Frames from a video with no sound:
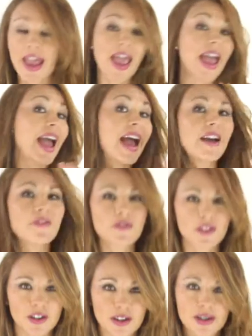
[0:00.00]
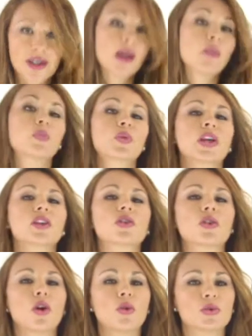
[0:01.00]
ever bring
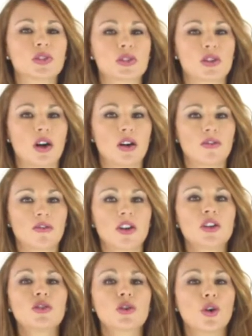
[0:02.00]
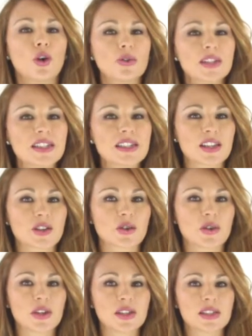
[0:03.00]
your own stuff, your own
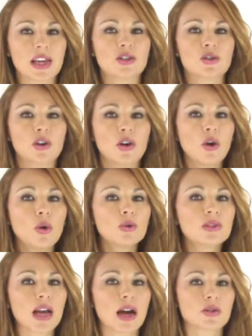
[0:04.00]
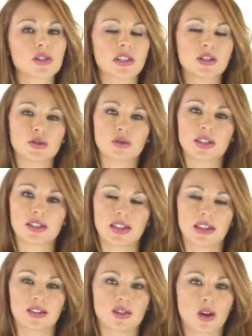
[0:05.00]
insecurities, and your own doubts into the
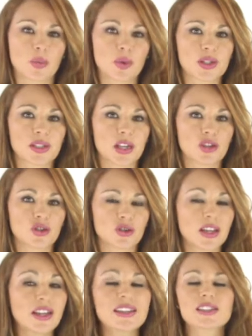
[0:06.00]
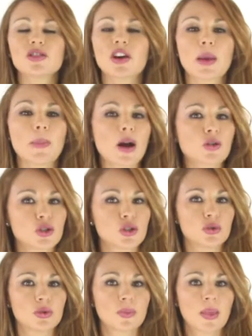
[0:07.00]
sales conversation. It is not about
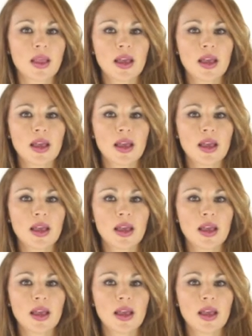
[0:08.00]
you.